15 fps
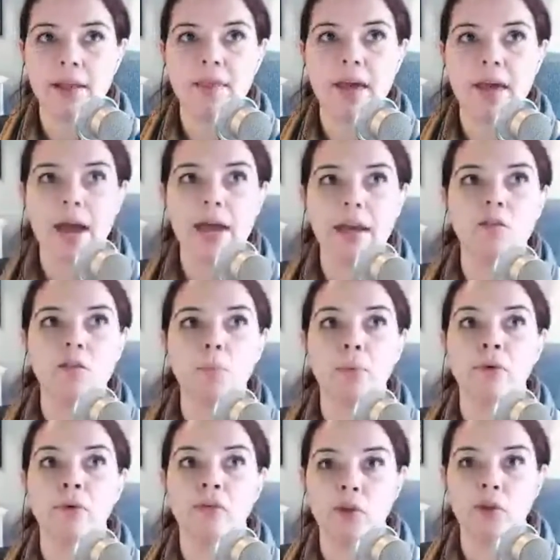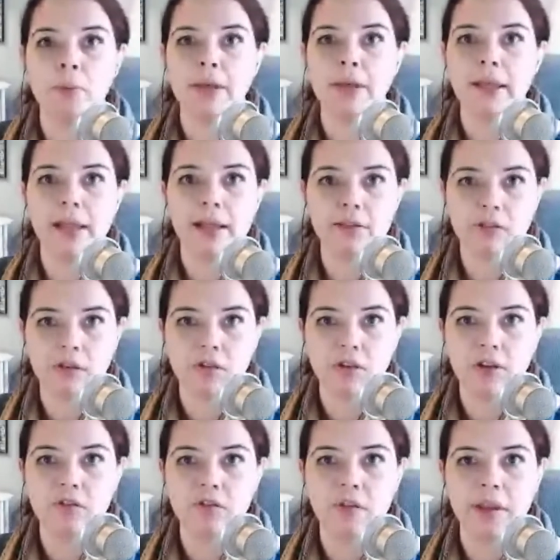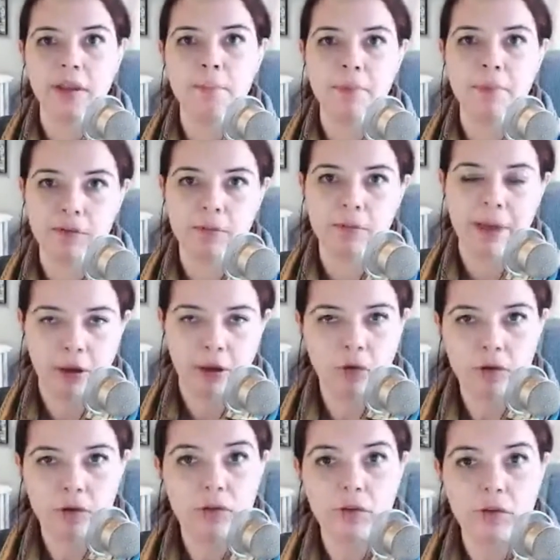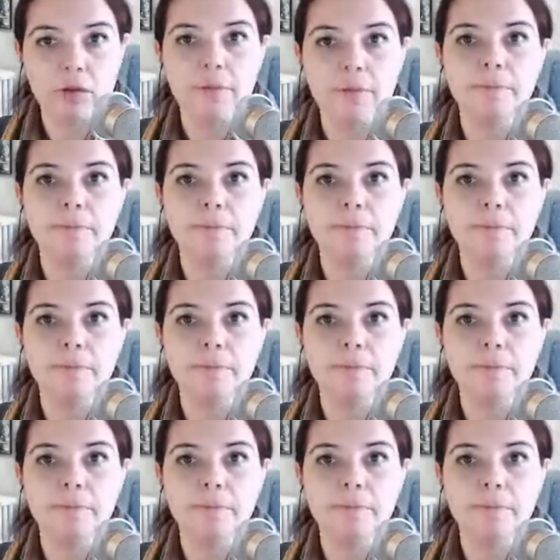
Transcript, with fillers: and that is presuming they successfully miss mountains.